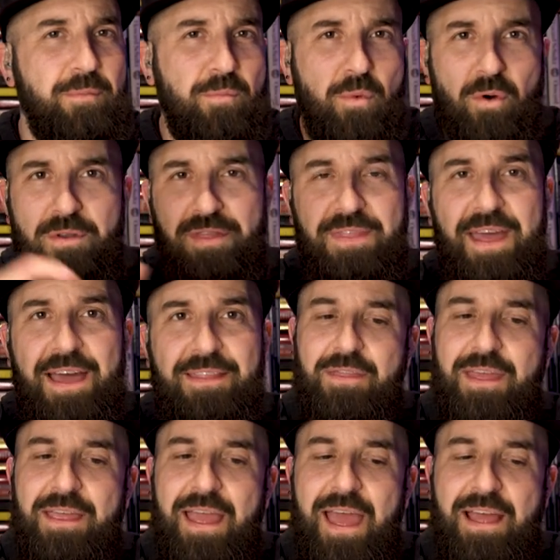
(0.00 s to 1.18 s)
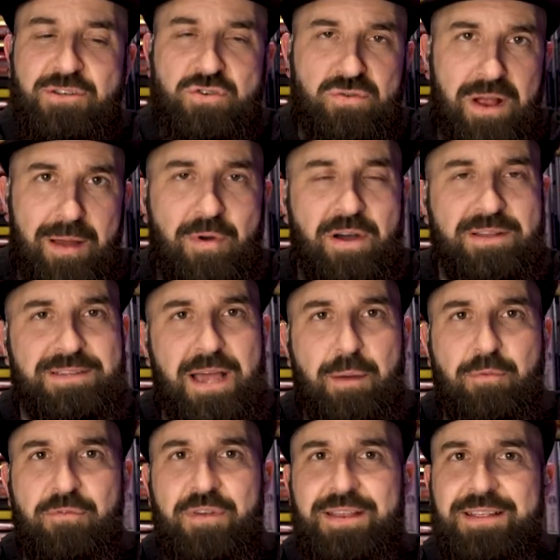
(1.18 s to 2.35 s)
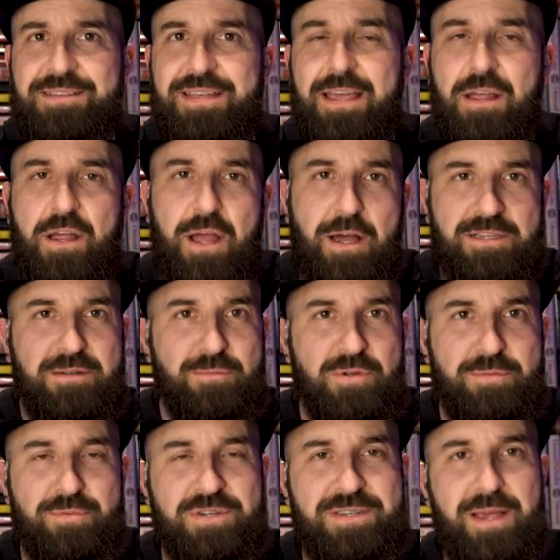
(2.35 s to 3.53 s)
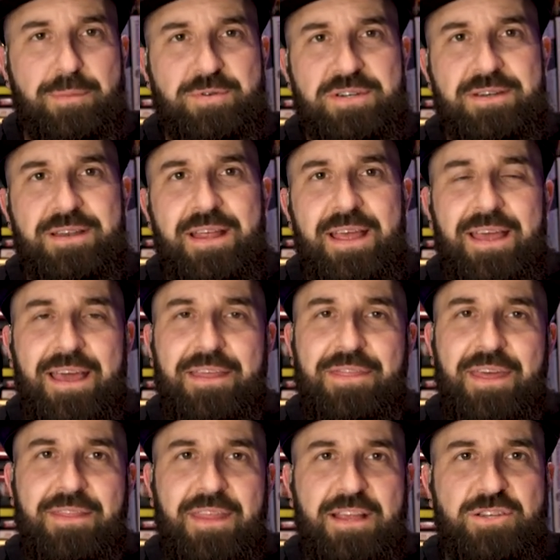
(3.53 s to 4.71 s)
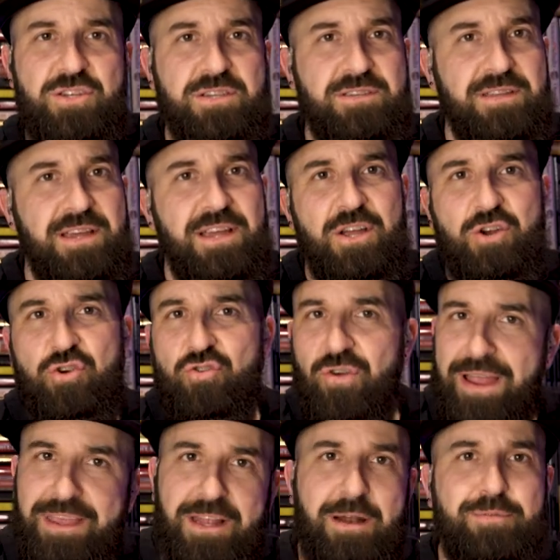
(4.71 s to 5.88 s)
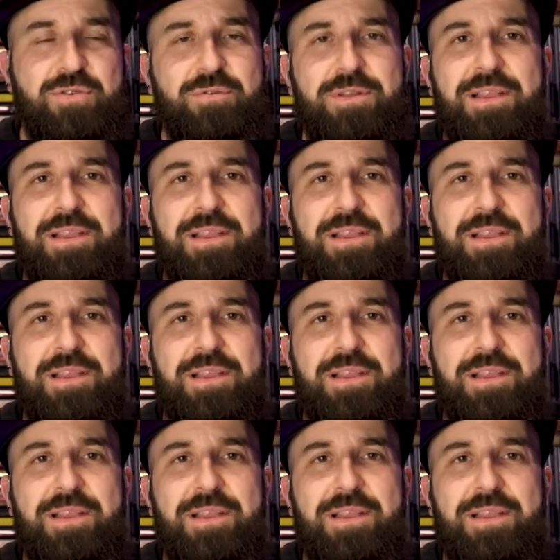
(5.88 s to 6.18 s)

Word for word: more than that, they add drama on top of it and they take a customer's perception and then they just crank it up to